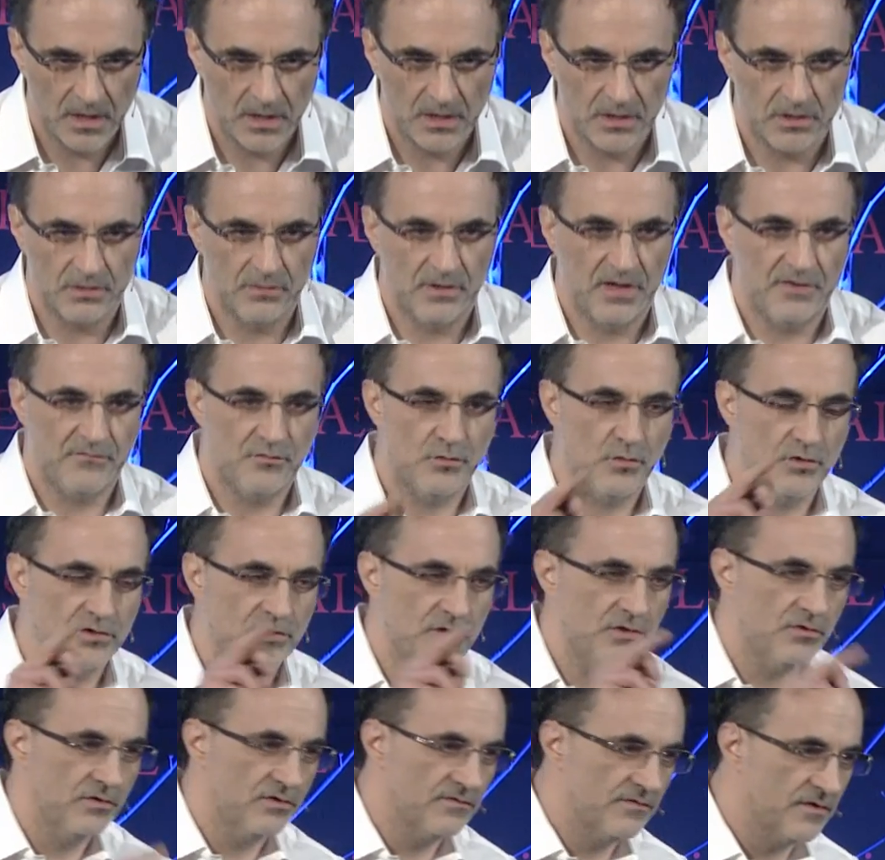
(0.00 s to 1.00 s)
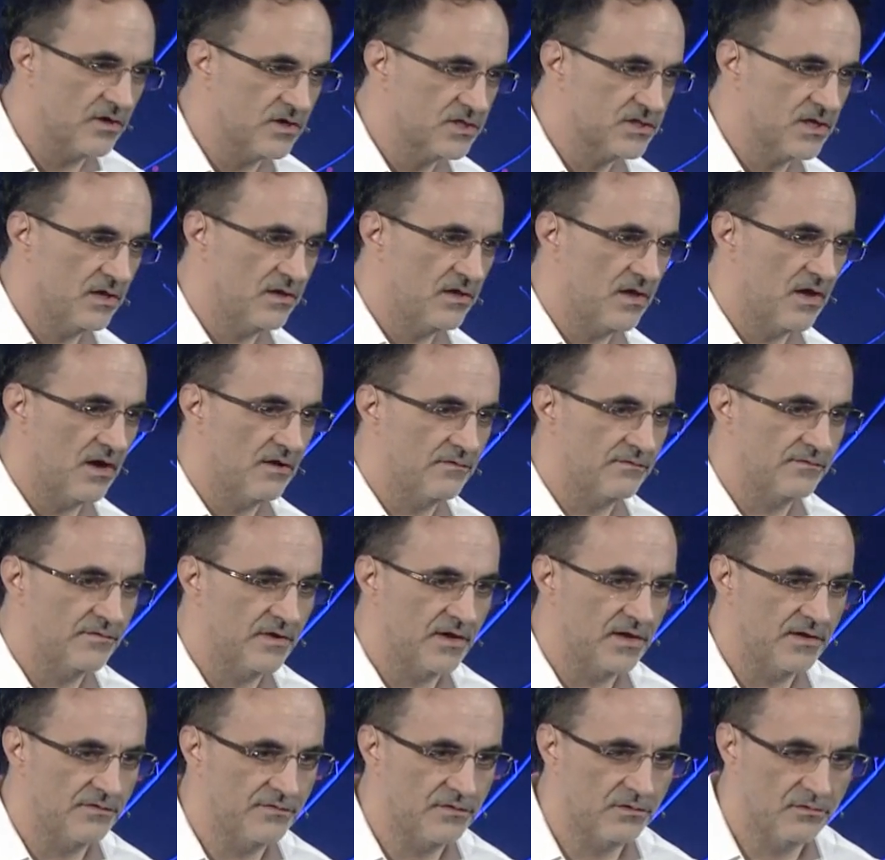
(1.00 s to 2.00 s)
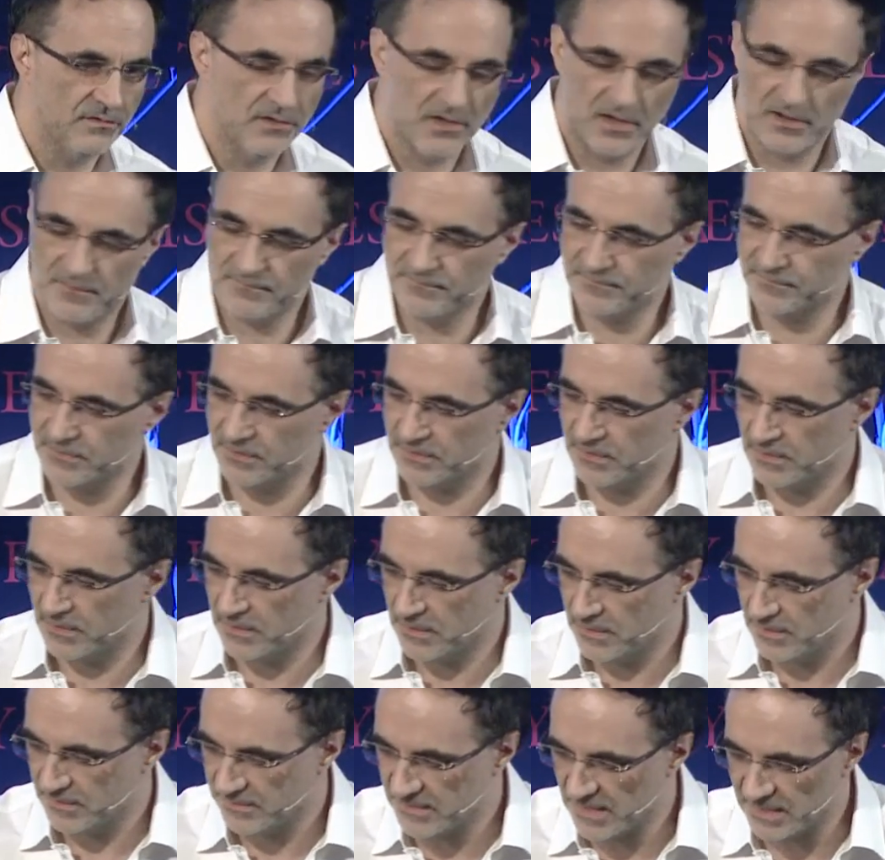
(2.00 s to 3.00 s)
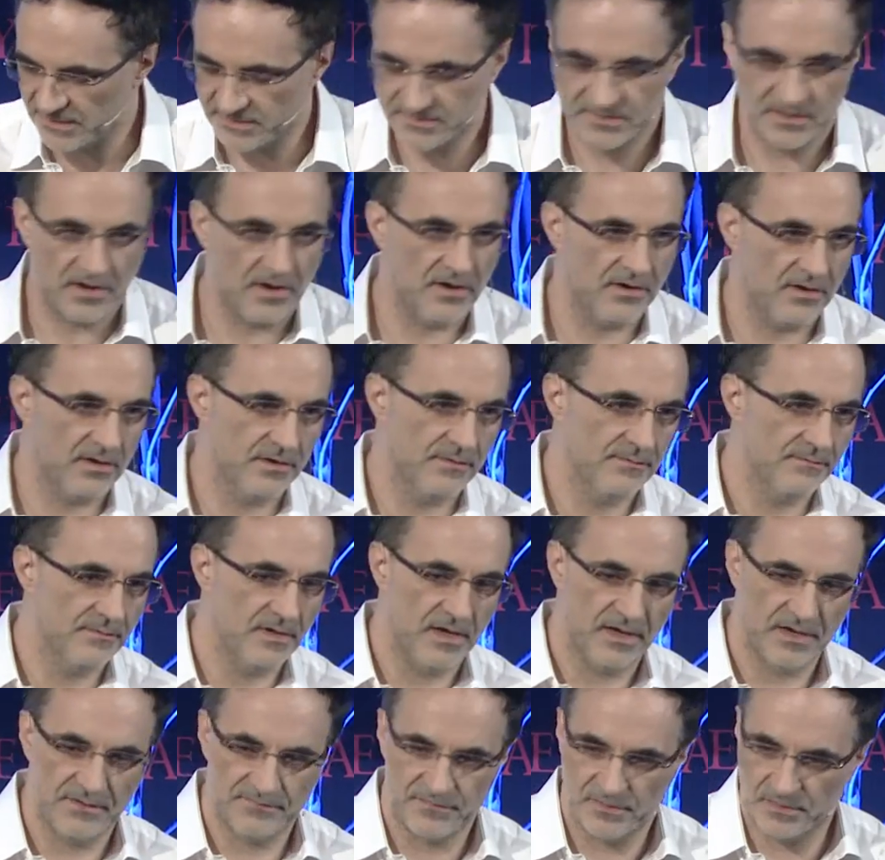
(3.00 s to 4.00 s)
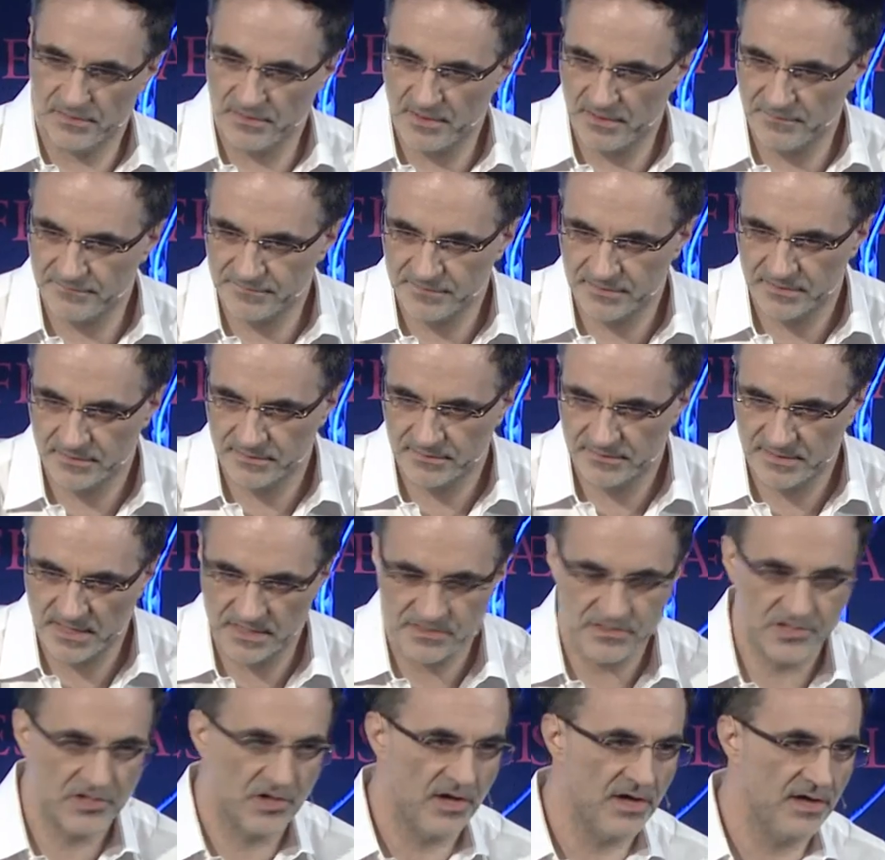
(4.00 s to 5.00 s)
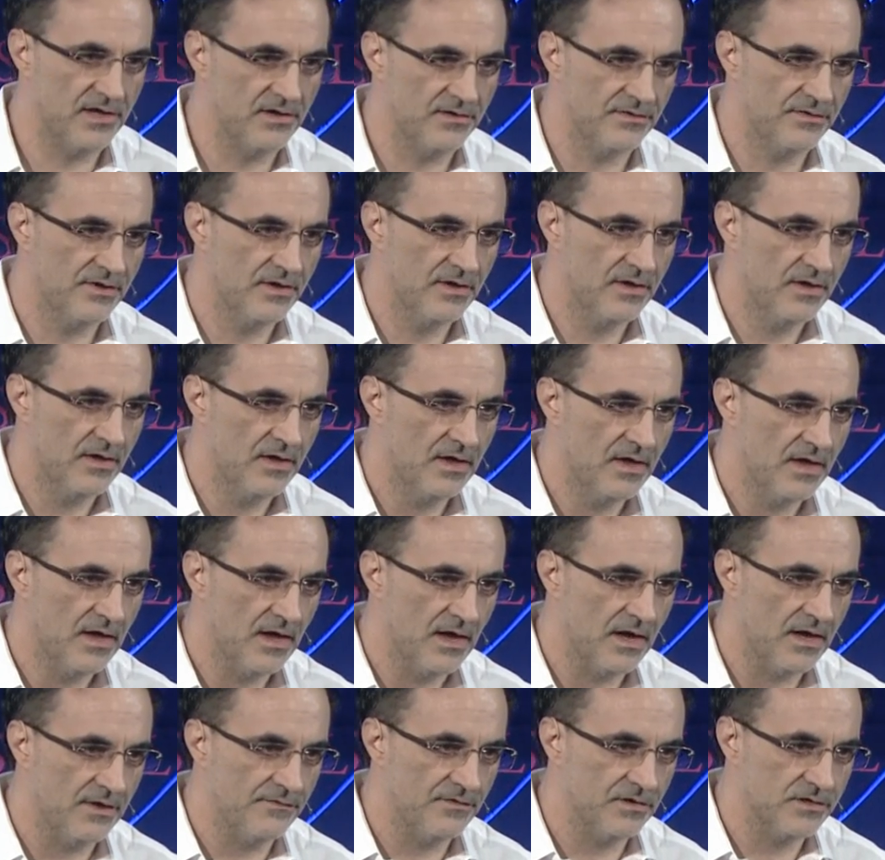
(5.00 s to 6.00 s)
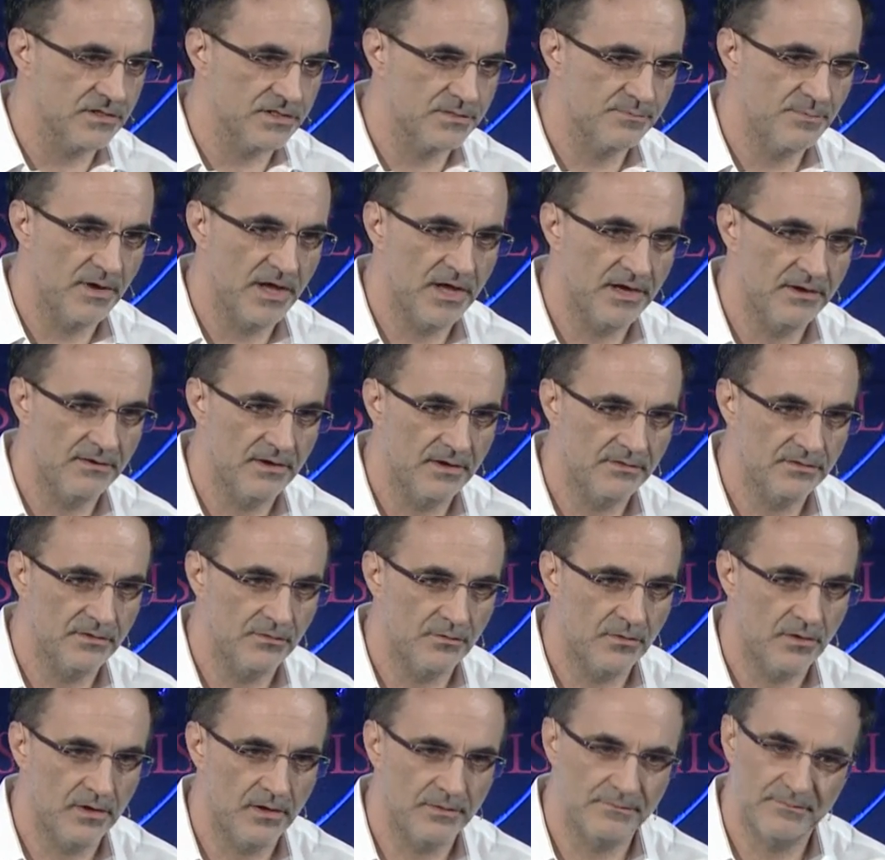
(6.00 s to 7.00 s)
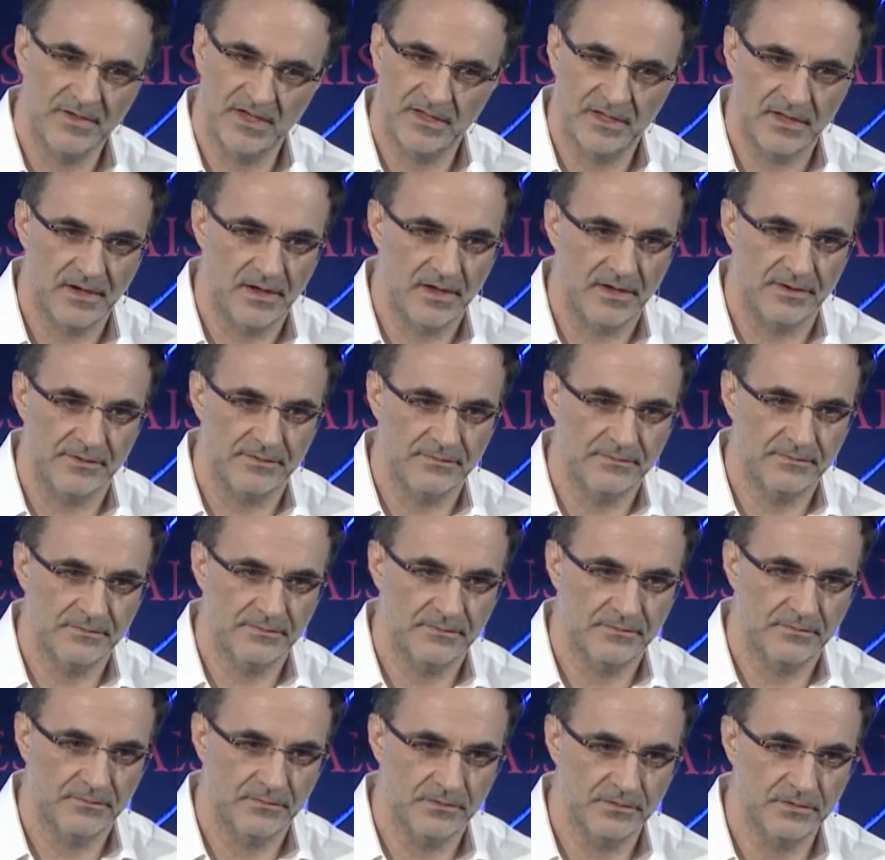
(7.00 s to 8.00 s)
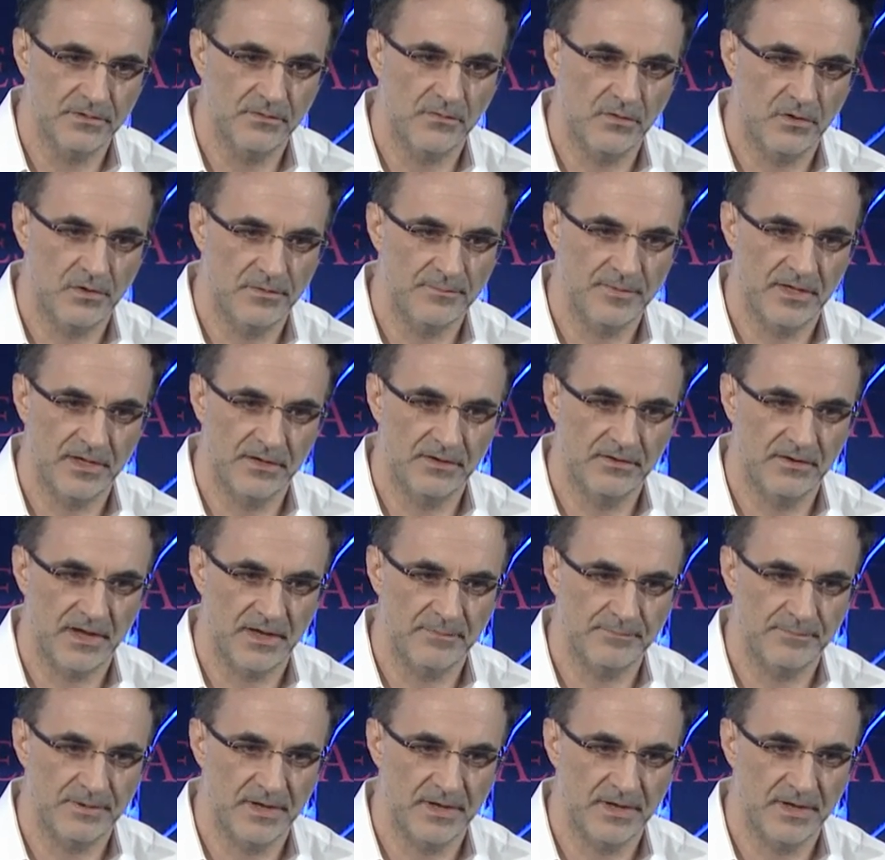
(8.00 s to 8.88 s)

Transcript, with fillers: You have one universal love, and if you loved that dog, and if you loved that child, and if you could spray it around the world, my God, wouldn't the world be a great